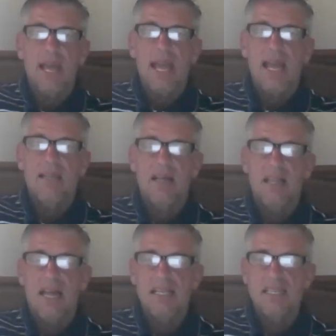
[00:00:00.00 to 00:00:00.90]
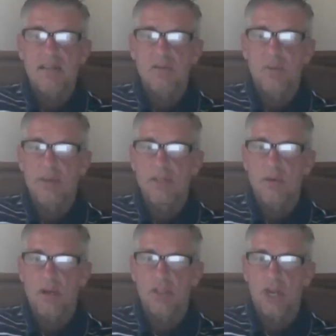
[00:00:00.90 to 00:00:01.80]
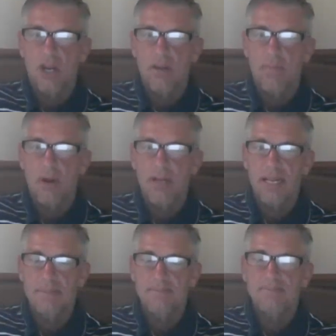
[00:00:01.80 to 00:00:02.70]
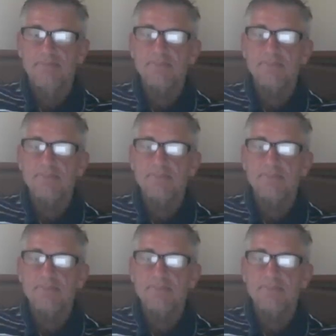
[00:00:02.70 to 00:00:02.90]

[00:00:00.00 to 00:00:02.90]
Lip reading: And a lot of times when we do our target marketing,